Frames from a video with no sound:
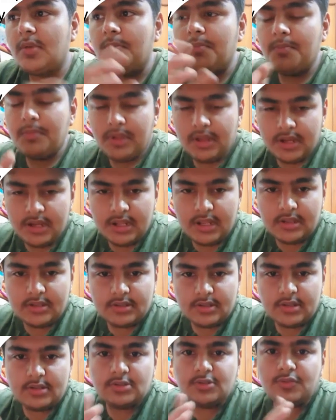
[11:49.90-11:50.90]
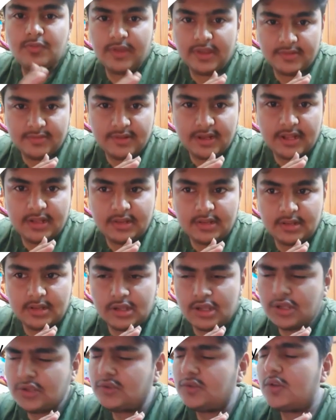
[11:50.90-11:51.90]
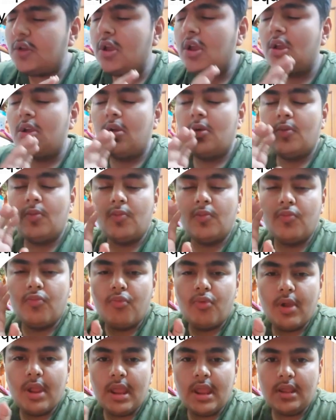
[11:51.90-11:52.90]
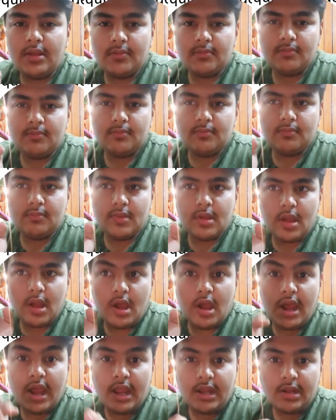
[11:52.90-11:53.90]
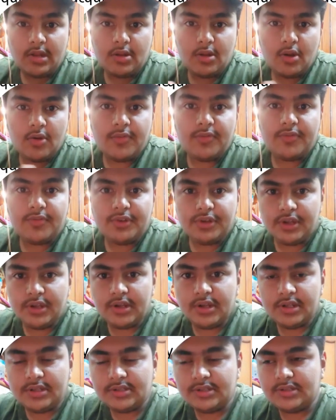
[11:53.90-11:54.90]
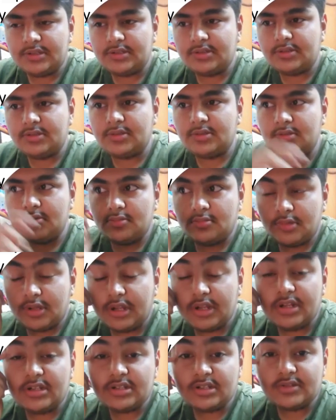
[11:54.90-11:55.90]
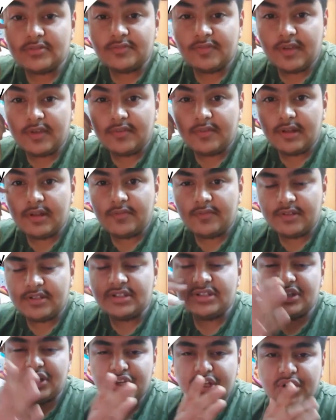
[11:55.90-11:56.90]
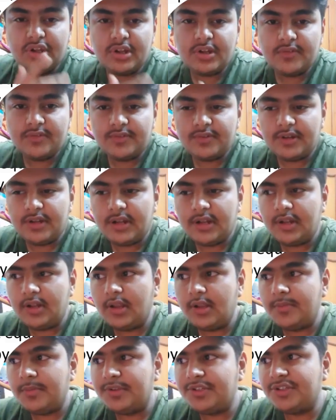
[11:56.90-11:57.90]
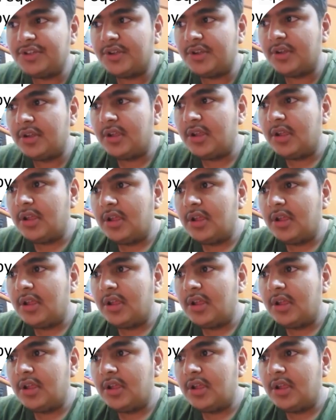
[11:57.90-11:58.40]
Mary's wavelength is way ahead of Neris's wavelength, which is the near infrared imager.